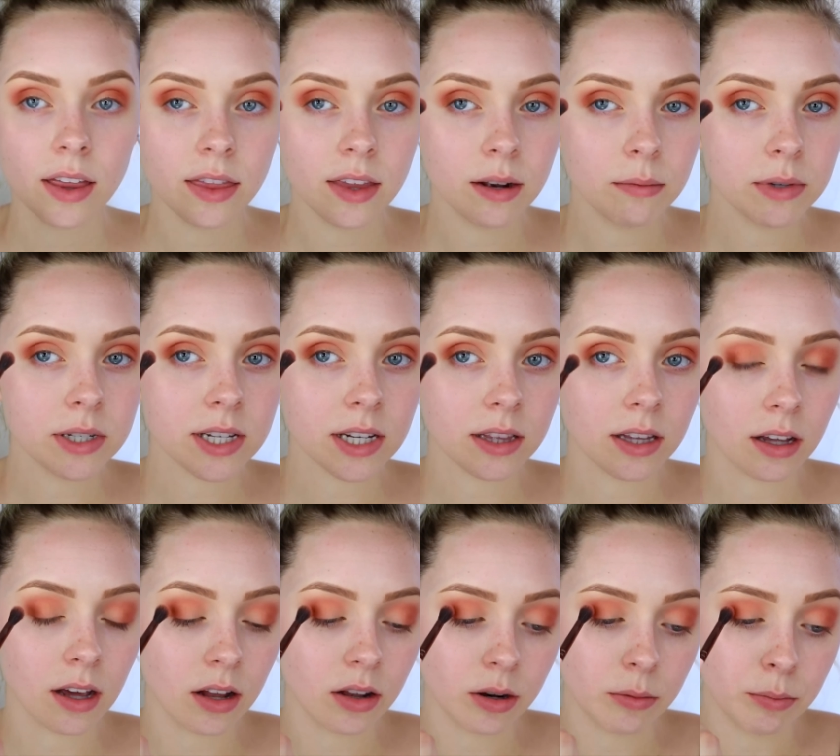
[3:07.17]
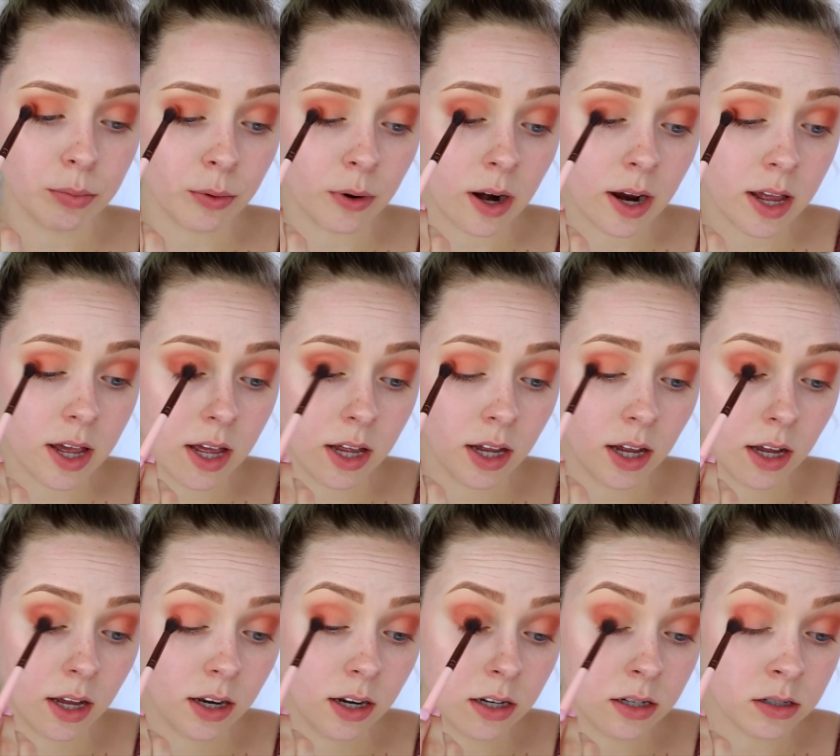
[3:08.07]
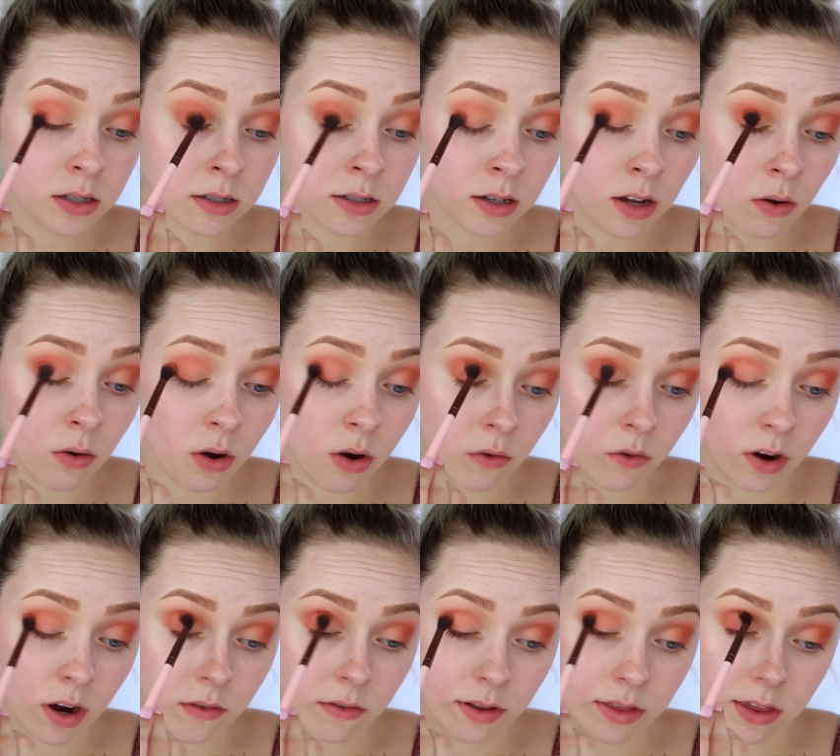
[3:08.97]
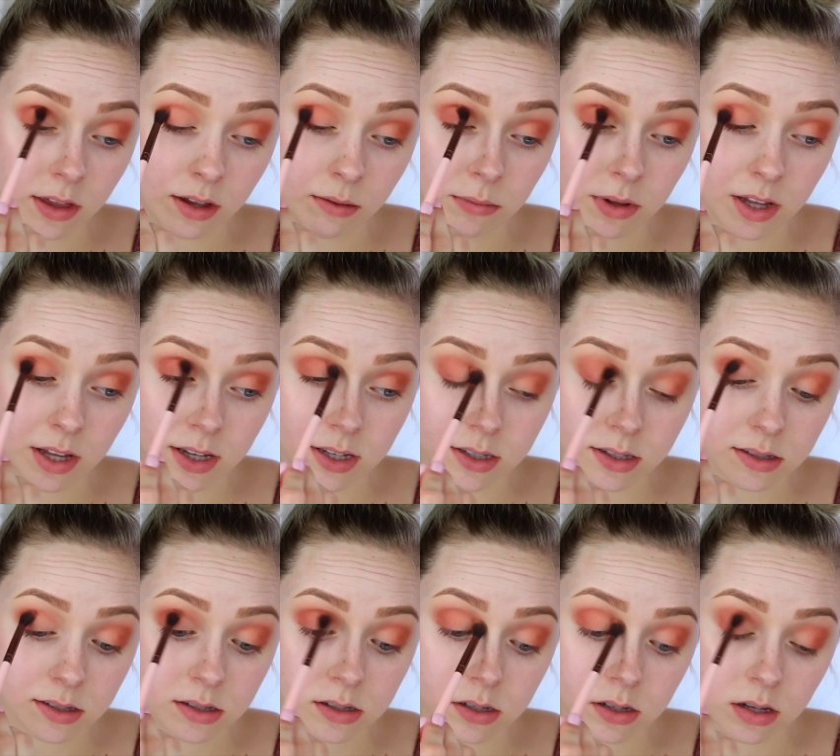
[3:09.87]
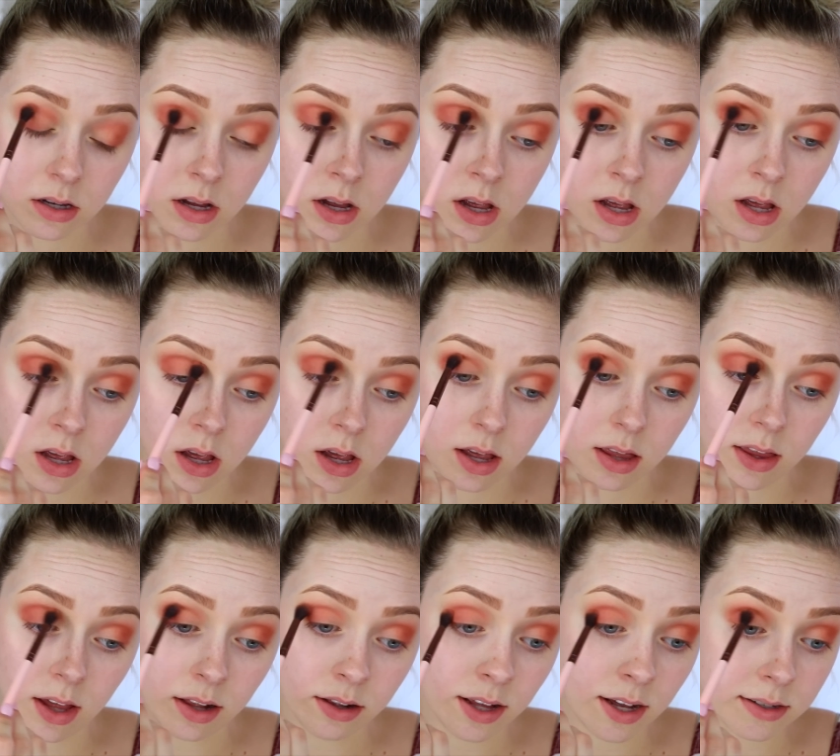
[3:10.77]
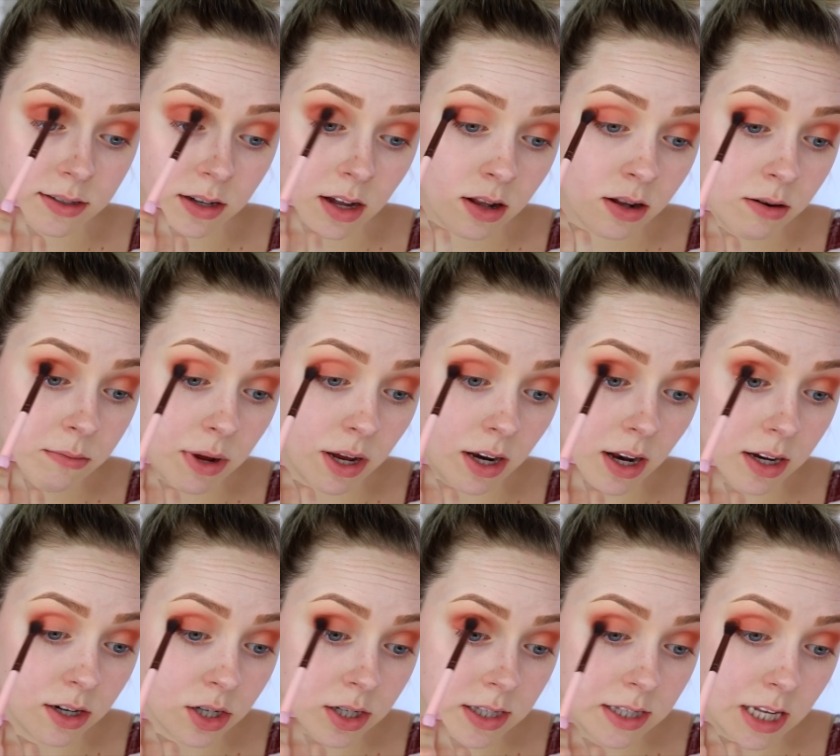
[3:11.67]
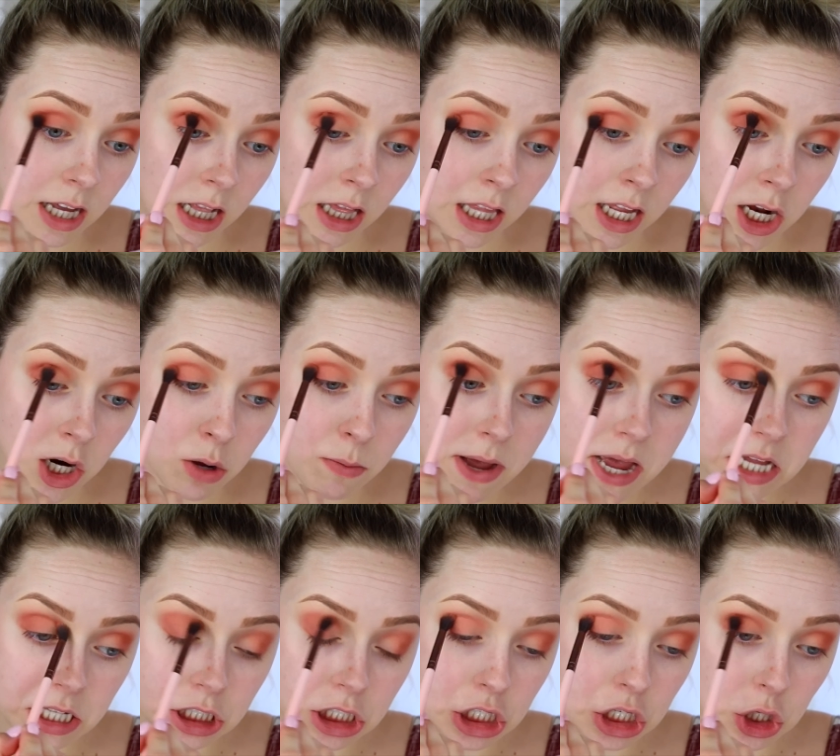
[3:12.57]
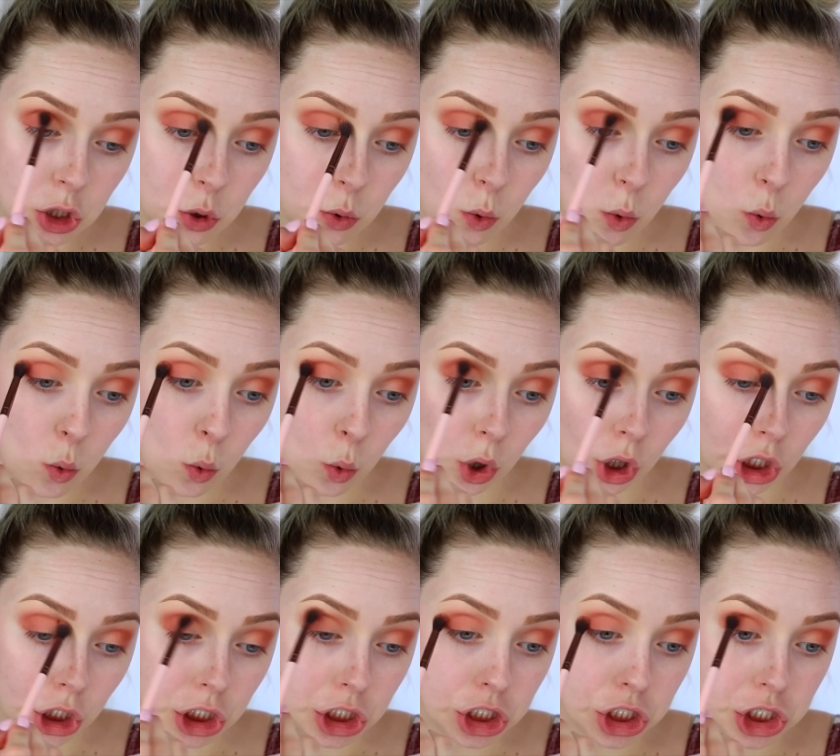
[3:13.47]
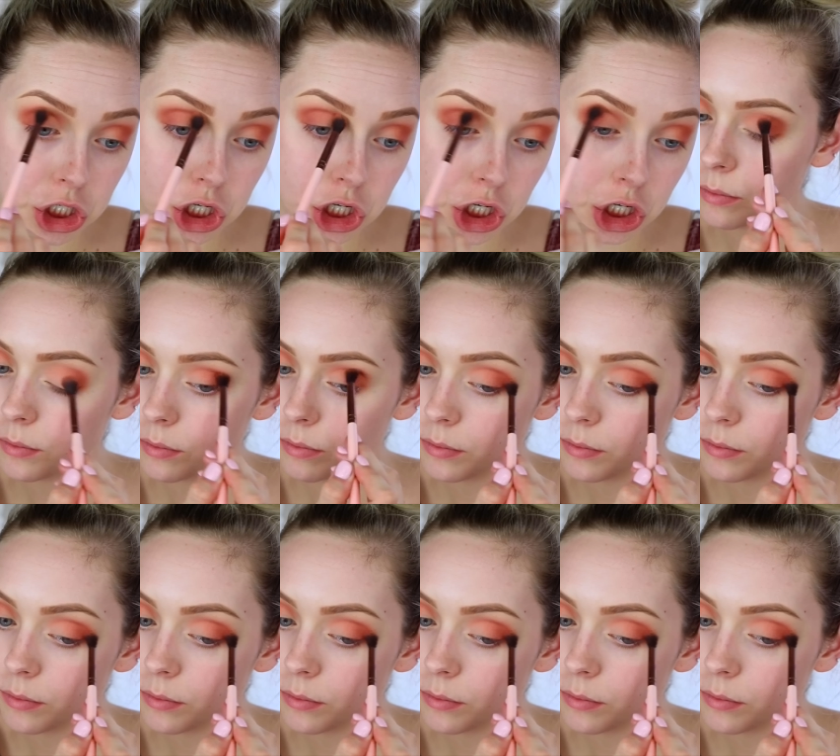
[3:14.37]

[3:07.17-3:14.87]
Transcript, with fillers: I'm going to take the color Bright again and just go over everything because that last color made it just a little bit too orange.